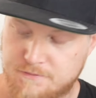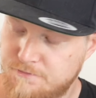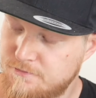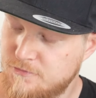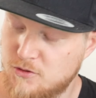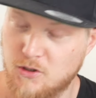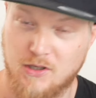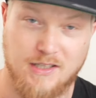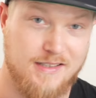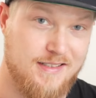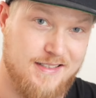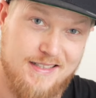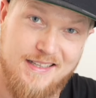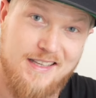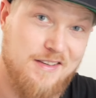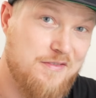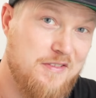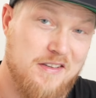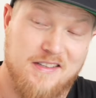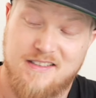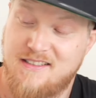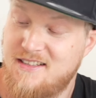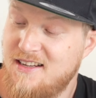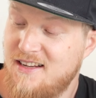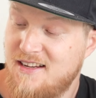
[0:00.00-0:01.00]
So let's see if
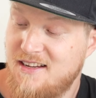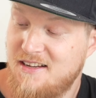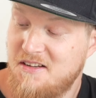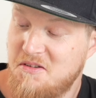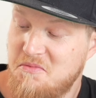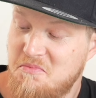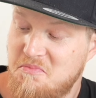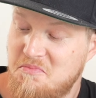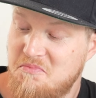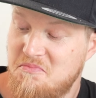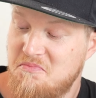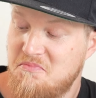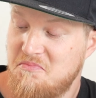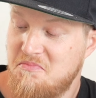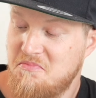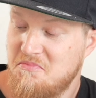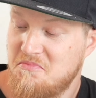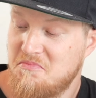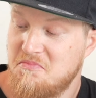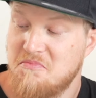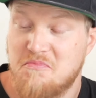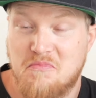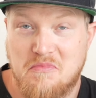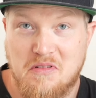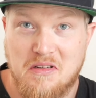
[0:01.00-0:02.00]
it
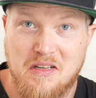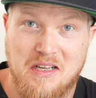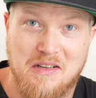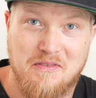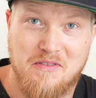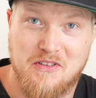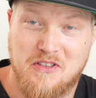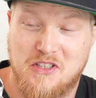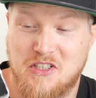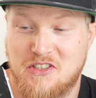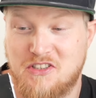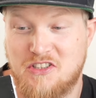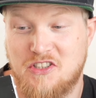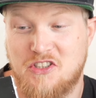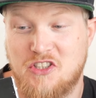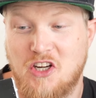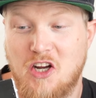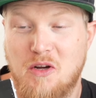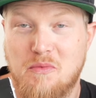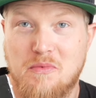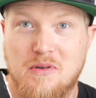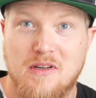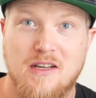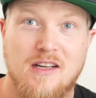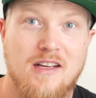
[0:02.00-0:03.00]
does the
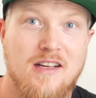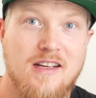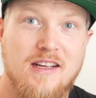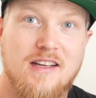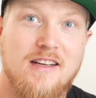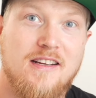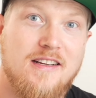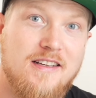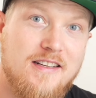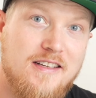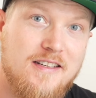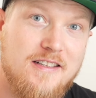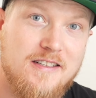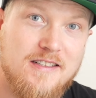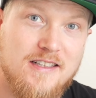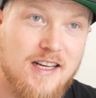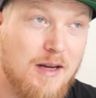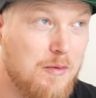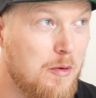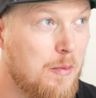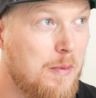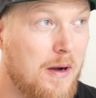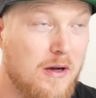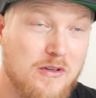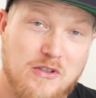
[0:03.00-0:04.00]
job.
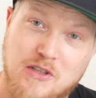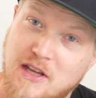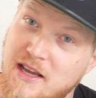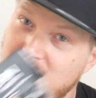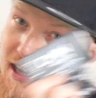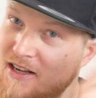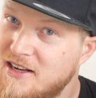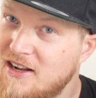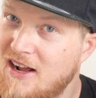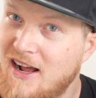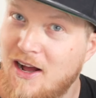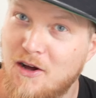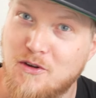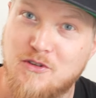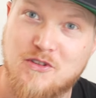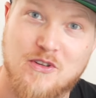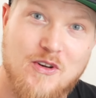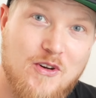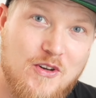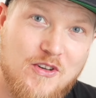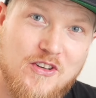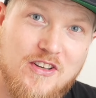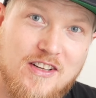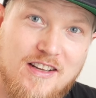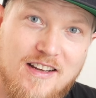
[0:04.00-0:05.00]
I'm about to head out
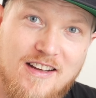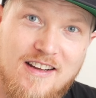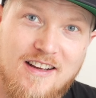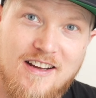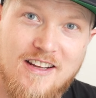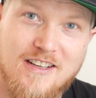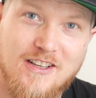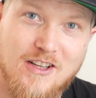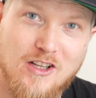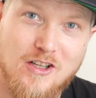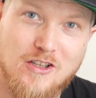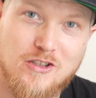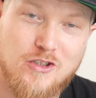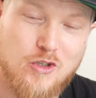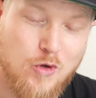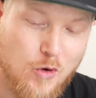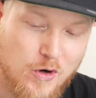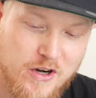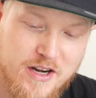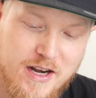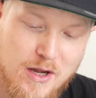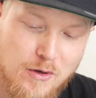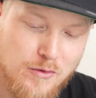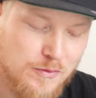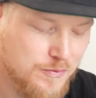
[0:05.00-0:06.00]
on a little
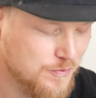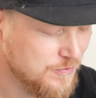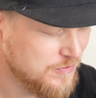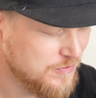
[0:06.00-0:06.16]
tour now,